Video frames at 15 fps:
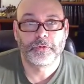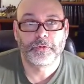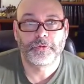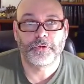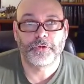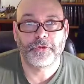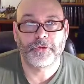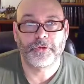
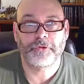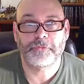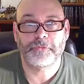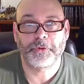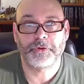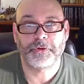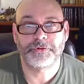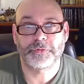to their
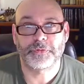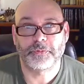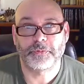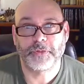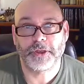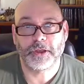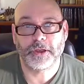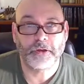spiritual
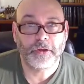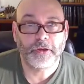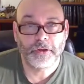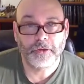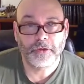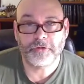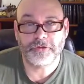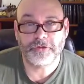being,
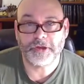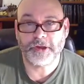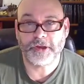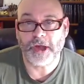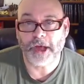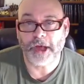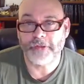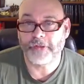and you could say
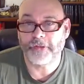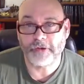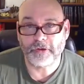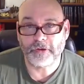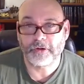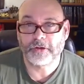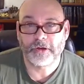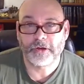God there,